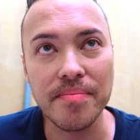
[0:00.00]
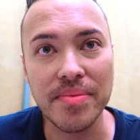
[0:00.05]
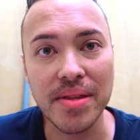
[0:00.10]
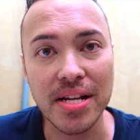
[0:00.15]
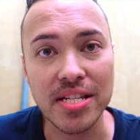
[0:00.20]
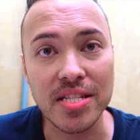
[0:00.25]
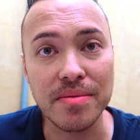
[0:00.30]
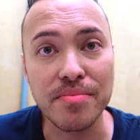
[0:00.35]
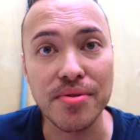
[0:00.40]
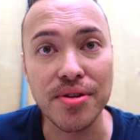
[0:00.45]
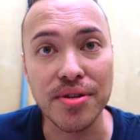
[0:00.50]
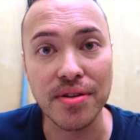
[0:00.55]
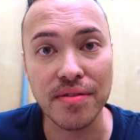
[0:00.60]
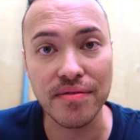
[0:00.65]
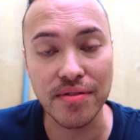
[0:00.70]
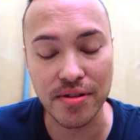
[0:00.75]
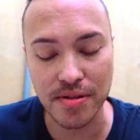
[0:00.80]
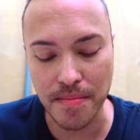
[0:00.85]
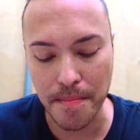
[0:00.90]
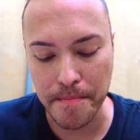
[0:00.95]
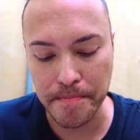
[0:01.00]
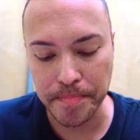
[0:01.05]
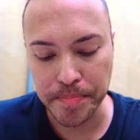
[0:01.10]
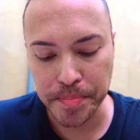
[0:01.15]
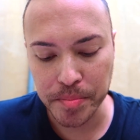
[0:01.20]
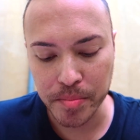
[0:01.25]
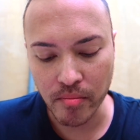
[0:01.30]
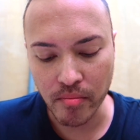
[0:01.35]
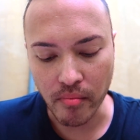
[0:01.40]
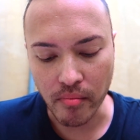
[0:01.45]
That's beautiful.
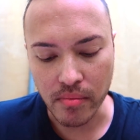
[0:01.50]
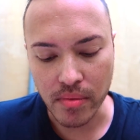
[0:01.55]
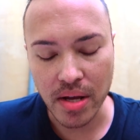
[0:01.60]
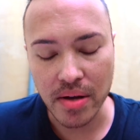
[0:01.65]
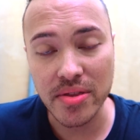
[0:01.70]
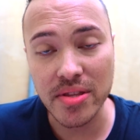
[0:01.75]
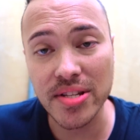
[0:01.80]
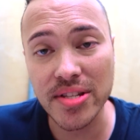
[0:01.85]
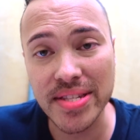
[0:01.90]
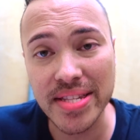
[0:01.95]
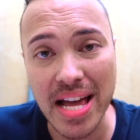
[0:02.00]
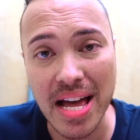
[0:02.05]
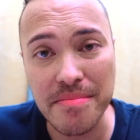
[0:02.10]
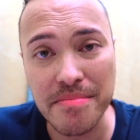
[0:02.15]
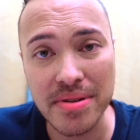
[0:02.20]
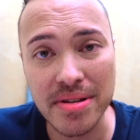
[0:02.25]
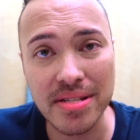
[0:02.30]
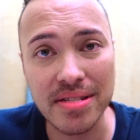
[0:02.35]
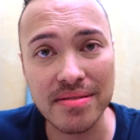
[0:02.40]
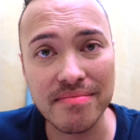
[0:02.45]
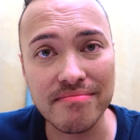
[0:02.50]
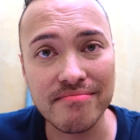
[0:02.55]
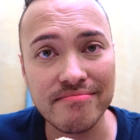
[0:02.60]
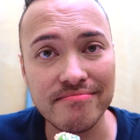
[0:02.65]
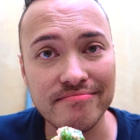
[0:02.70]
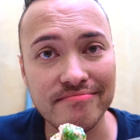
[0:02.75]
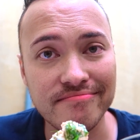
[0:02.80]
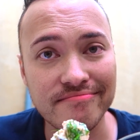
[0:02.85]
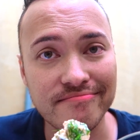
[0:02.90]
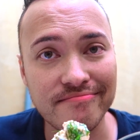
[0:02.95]
The salmon,
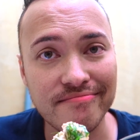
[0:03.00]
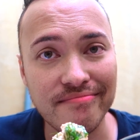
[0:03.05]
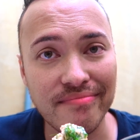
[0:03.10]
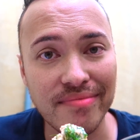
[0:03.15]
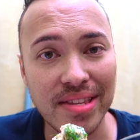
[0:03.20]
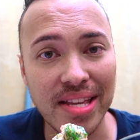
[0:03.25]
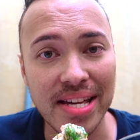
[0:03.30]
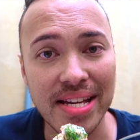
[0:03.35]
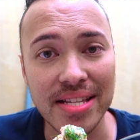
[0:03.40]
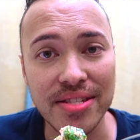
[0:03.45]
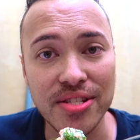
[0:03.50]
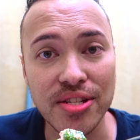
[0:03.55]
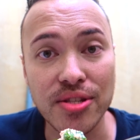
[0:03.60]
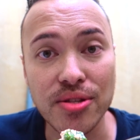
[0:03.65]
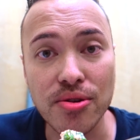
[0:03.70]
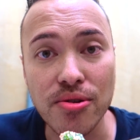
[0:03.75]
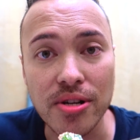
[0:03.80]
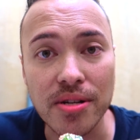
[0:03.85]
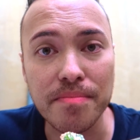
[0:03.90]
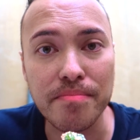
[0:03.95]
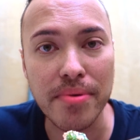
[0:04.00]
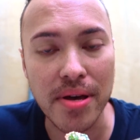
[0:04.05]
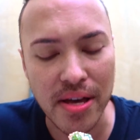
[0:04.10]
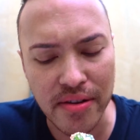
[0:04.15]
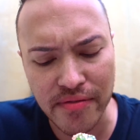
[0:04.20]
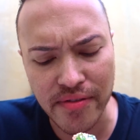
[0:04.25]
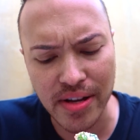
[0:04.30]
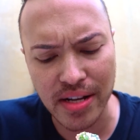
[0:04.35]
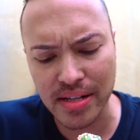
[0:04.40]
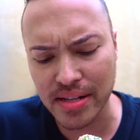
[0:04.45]
it's just cooked
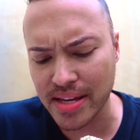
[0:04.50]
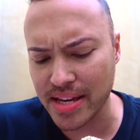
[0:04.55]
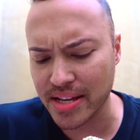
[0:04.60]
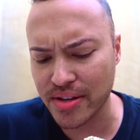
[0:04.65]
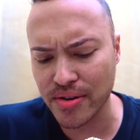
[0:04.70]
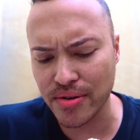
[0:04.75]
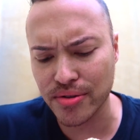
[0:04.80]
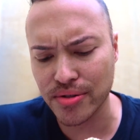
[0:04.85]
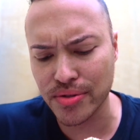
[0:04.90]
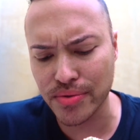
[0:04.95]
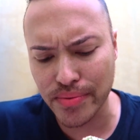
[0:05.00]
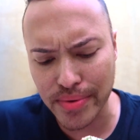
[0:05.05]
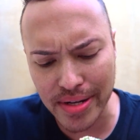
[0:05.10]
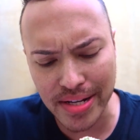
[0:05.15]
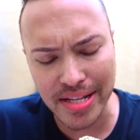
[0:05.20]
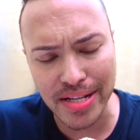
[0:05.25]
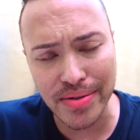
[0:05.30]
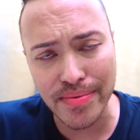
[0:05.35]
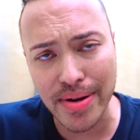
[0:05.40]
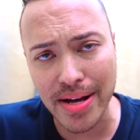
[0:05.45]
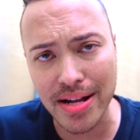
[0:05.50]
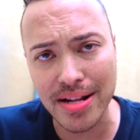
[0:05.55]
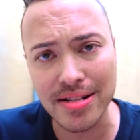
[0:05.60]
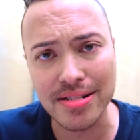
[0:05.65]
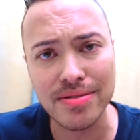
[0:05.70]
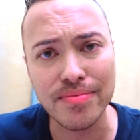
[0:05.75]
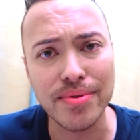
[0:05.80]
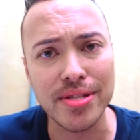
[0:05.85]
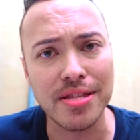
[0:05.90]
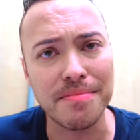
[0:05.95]
perfectly. It goes really
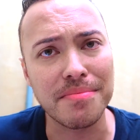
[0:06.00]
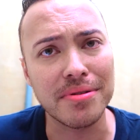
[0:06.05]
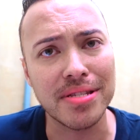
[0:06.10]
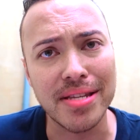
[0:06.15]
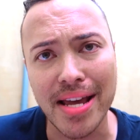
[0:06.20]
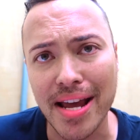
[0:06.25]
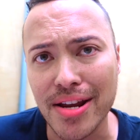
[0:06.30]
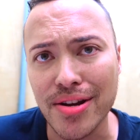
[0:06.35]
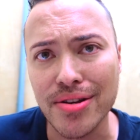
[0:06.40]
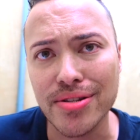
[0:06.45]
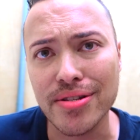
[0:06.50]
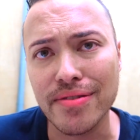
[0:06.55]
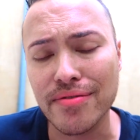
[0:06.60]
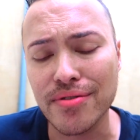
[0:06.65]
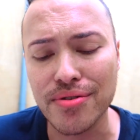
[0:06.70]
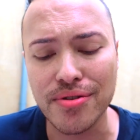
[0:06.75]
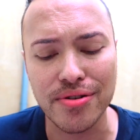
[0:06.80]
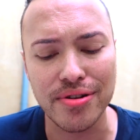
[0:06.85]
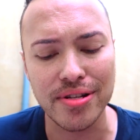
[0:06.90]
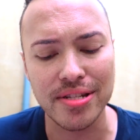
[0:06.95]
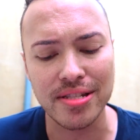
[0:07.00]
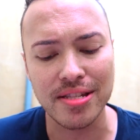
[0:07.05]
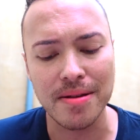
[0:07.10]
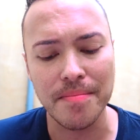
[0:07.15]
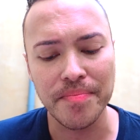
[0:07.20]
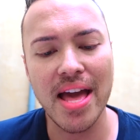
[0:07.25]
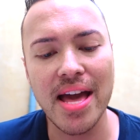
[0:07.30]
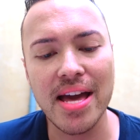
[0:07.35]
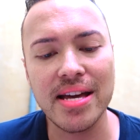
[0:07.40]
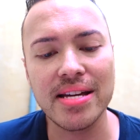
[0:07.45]
well with potatoes, of course,
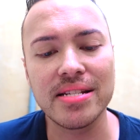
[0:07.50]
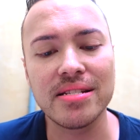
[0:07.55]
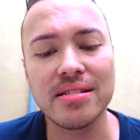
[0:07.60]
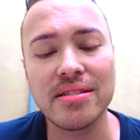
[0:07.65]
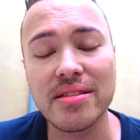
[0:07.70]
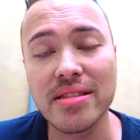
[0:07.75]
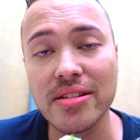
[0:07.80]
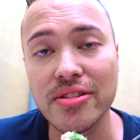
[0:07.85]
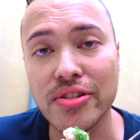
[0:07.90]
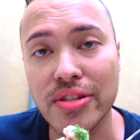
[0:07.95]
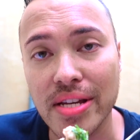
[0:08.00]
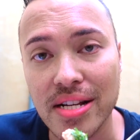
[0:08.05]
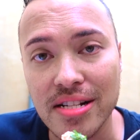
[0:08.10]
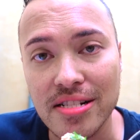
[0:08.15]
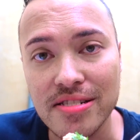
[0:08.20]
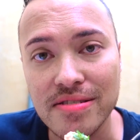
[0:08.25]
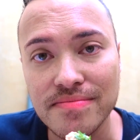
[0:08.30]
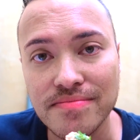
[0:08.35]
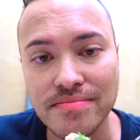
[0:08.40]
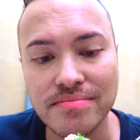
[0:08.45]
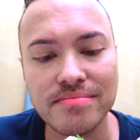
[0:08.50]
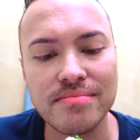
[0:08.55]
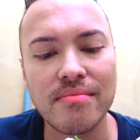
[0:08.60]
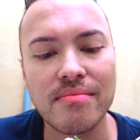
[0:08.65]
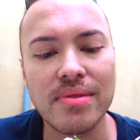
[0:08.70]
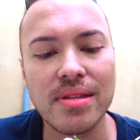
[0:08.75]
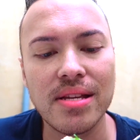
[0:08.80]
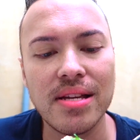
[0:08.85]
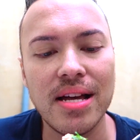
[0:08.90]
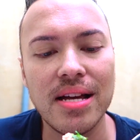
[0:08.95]
and the dill.
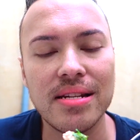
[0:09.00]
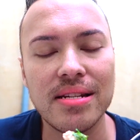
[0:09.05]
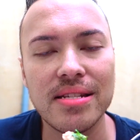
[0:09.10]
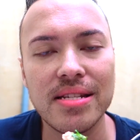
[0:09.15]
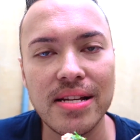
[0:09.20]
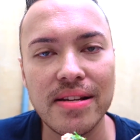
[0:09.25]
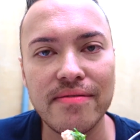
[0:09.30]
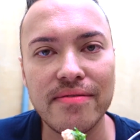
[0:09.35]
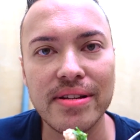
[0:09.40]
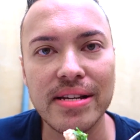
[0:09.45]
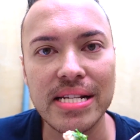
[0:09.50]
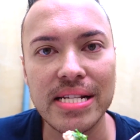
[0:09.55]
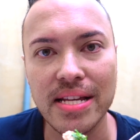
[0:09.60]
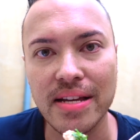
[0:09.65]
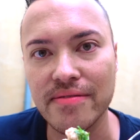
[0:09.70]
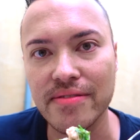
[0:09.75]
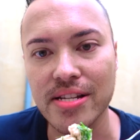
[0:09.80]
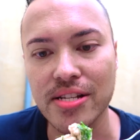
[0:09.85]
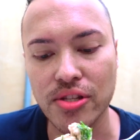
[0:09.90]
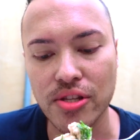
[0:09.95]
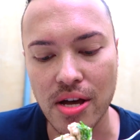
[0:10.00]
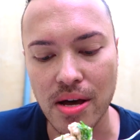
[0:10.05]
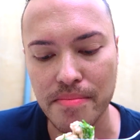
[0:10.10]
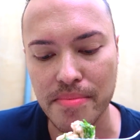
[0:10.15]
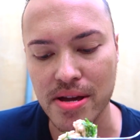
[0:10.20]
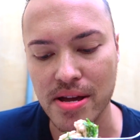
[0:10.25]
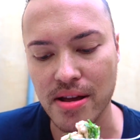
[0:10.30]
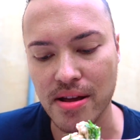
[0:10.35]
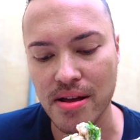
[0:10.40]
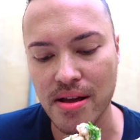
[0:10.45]
A lovely
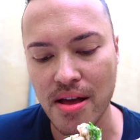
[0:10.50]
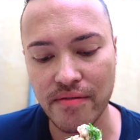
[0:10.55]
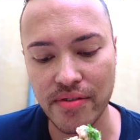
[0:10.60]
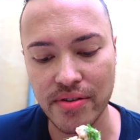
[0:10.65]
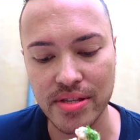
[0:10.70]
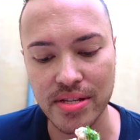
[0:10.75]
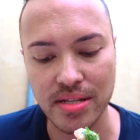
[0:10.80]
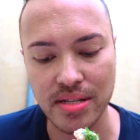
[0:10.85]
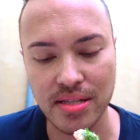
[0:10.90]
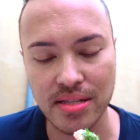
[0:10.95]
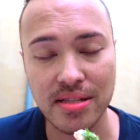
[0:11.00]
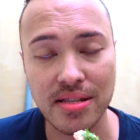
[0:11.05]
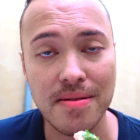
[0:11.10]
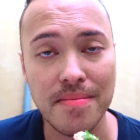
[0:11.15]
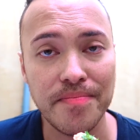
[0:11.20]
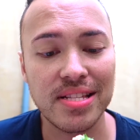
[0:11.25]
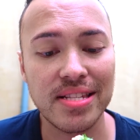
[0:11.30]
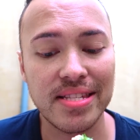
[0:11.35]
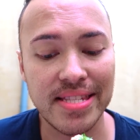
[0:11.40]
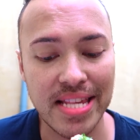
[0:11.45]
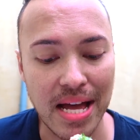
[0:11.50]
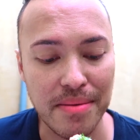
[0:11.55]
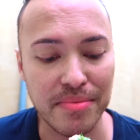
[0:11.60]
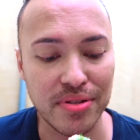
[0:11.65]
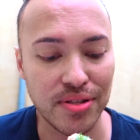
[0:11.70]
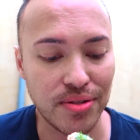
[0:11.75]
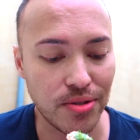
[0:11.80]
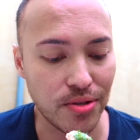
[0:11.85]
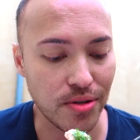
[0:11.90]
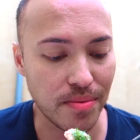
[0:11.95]
topping for this salmon
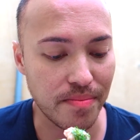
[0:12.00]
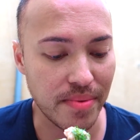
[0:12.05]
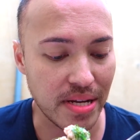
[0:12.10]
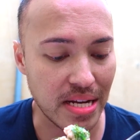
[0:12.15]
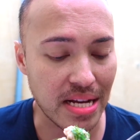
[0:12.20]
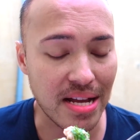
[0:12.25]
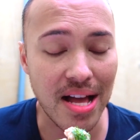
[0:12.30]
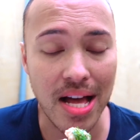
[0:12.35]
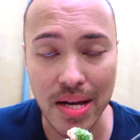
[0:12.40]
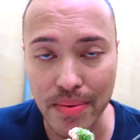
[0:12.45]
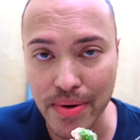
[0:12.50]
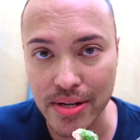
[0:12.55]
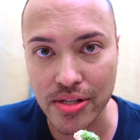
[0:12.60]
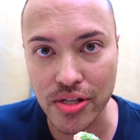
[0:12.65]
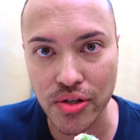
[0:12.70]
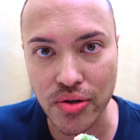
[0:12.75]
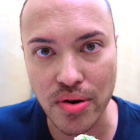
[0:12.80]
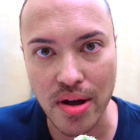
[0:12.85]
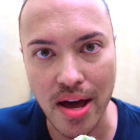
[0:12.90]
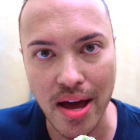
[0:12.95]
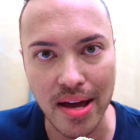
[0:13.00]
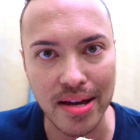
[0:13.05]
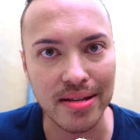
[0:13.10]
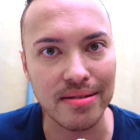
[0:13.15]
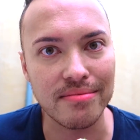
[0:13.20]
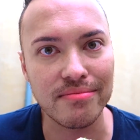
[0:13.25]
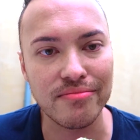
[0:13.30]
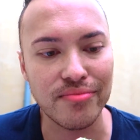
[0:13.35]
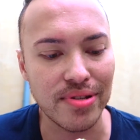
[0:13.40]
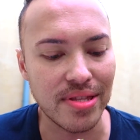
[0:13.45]
soup, and I can't wait to try it
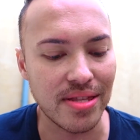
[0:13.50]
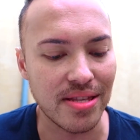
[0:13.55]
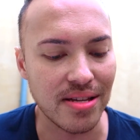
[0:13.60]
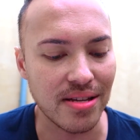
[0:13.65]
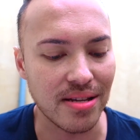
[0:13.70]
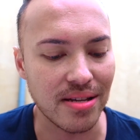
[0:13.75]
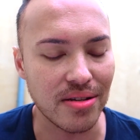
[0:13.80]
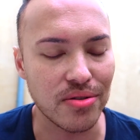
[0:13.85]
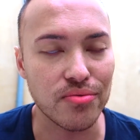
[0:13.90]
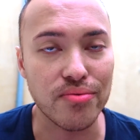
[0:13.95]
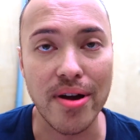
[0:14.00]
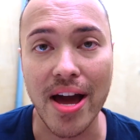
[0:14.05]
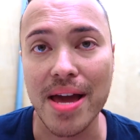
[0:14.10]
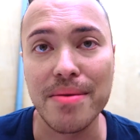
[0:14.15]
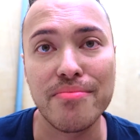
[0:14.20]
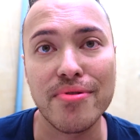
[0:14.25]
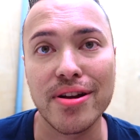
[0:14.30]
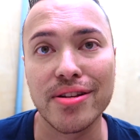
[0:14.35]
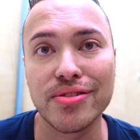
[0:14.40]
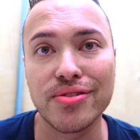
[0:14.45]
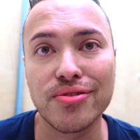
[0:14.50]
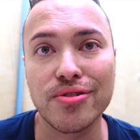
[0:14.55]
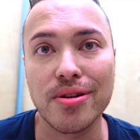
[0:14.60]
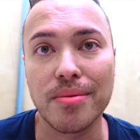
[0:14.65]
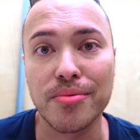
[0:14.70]
with the rye bread too.